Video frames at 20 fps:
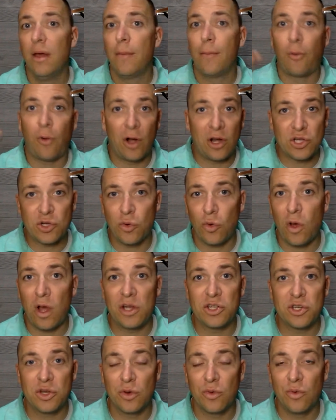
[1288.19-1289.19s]
Pressure
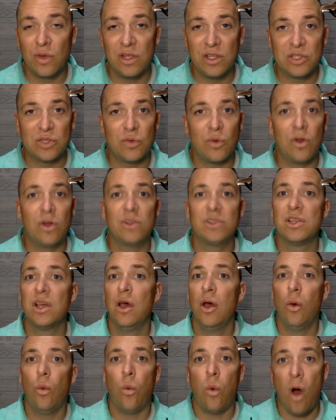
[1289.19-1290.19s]
Washing Resource,
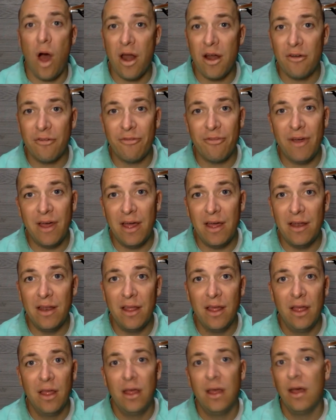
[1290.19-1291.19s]
Waterfed,
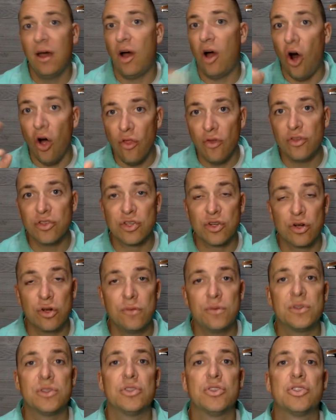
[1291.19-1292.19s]
all those groups.